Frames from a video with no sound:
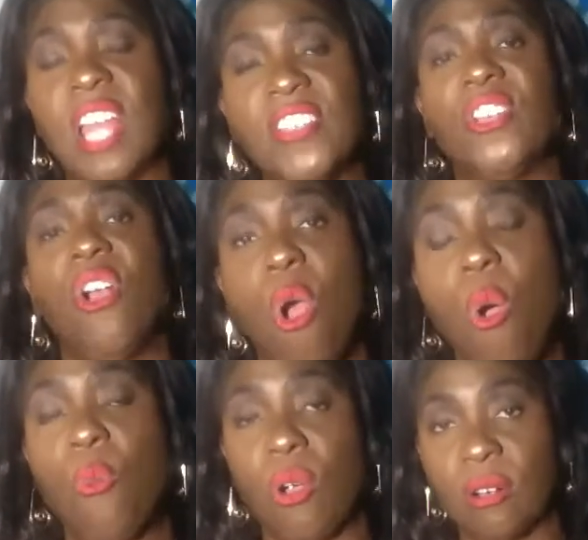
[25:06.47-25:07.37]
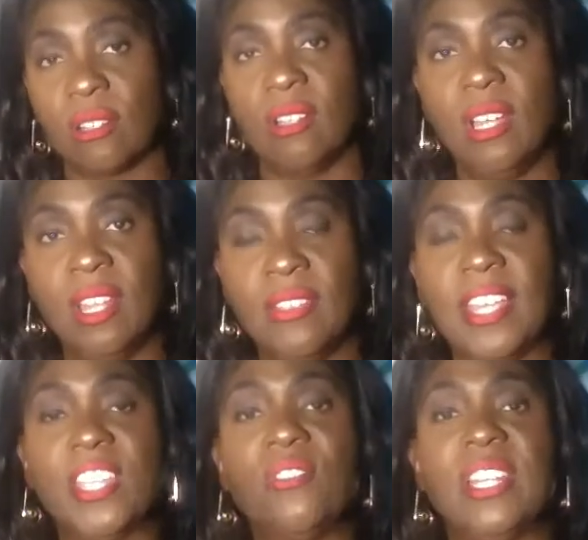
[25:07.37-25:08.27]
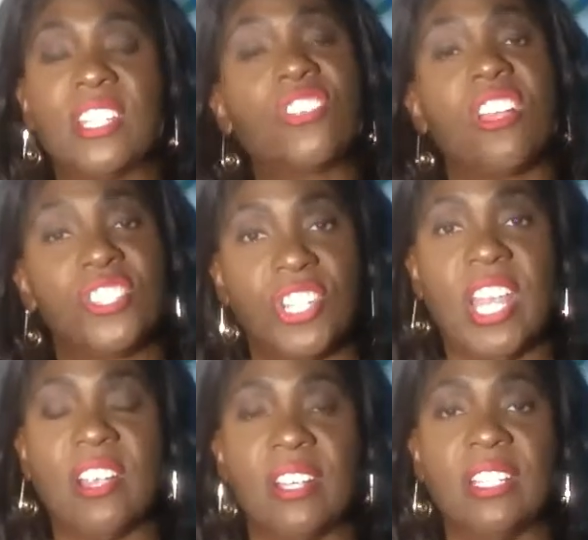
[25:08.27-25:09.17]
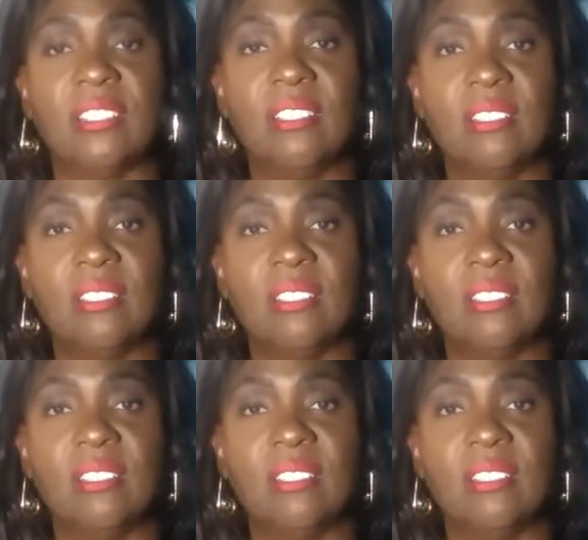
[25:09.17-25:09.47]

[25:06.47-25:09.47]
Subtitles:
done your homework, then you need to start sharing,